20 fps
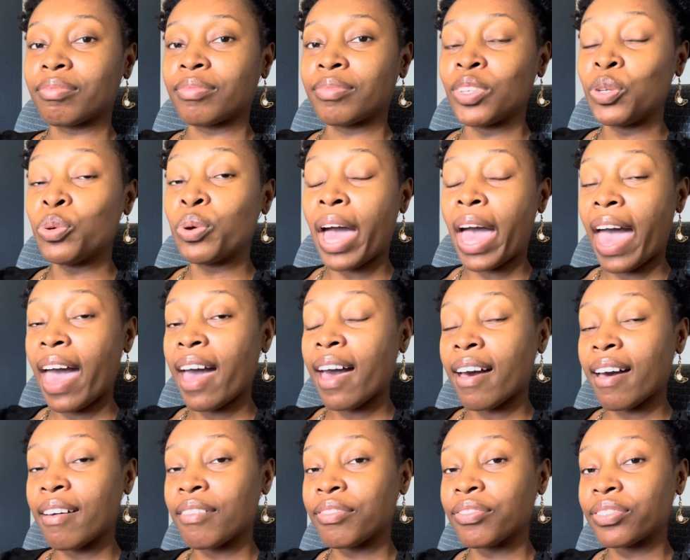You
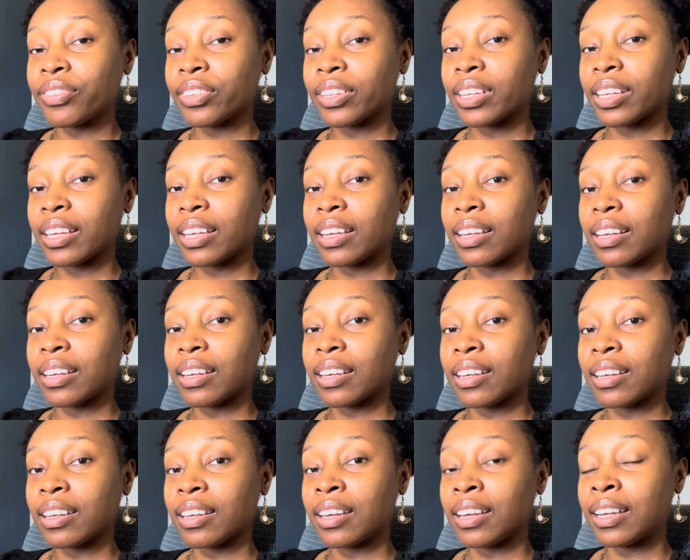have,
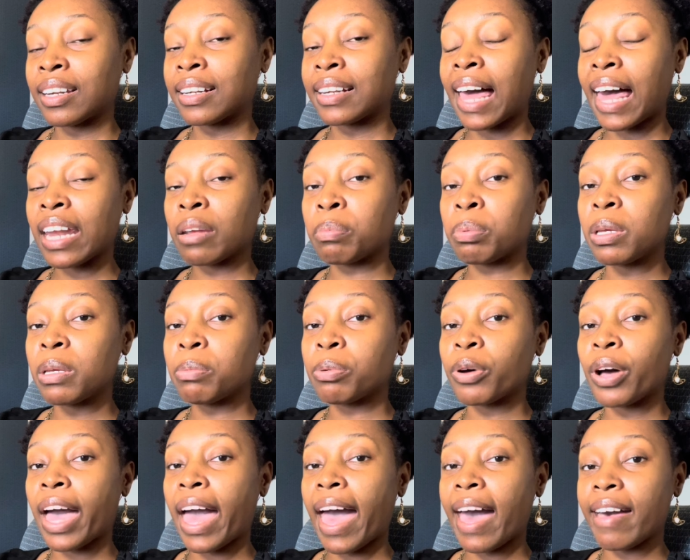and a lot of people
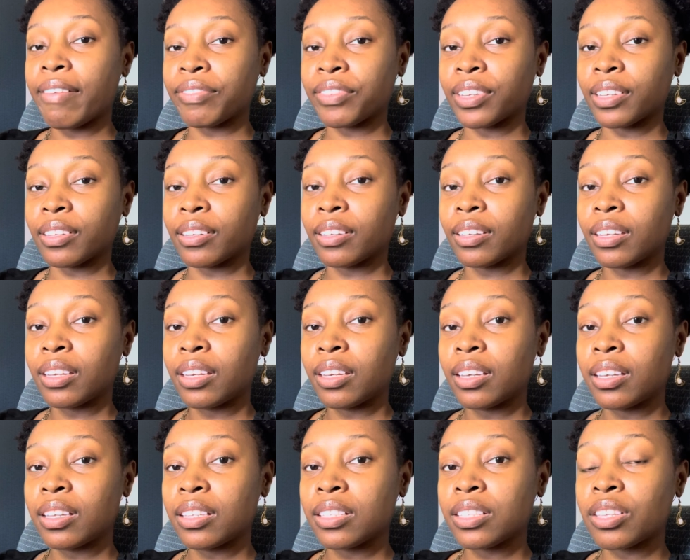haven't.
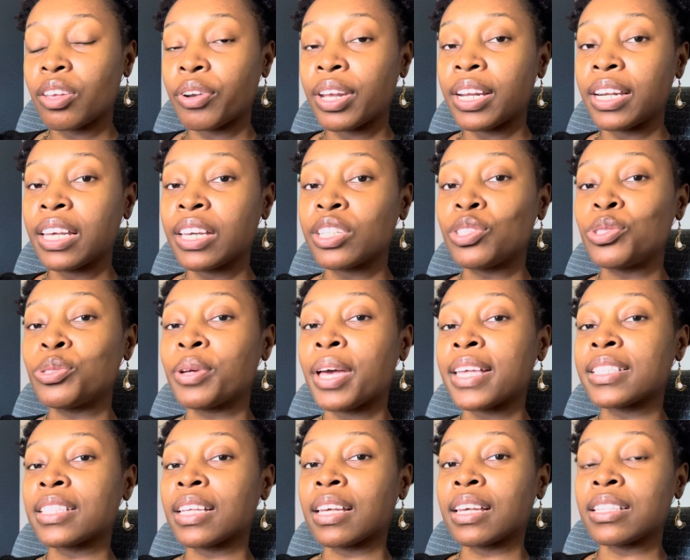So they look at you
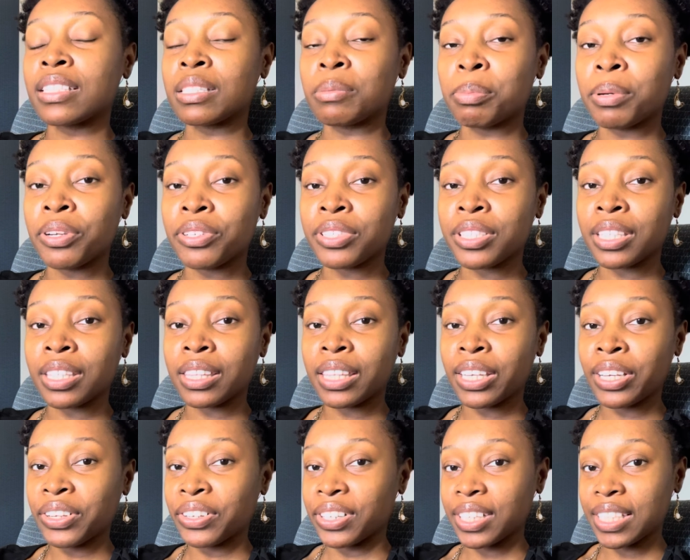as a conspiracy
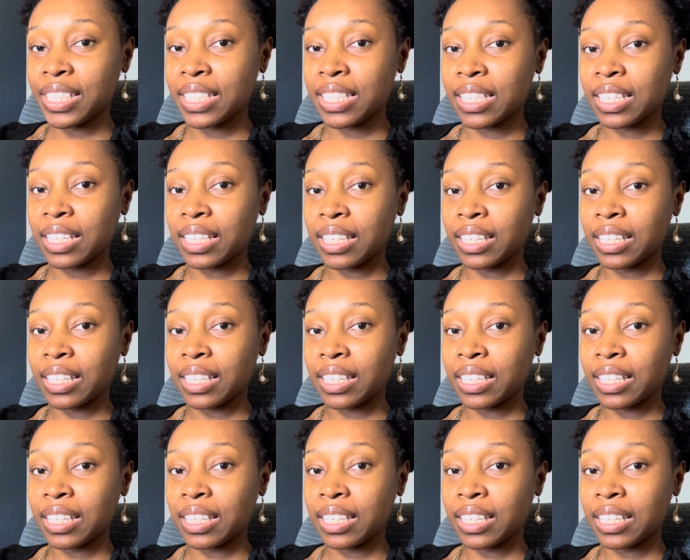theorist.